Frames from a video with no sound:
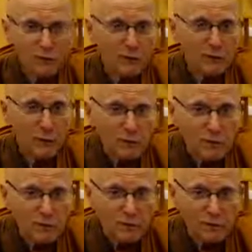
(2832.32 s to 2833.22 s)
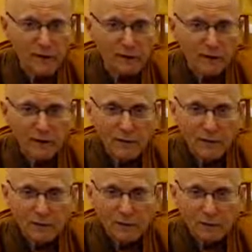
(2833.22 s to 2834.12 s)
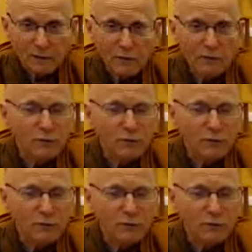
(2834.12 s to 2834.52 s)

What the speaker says: concentrate, do not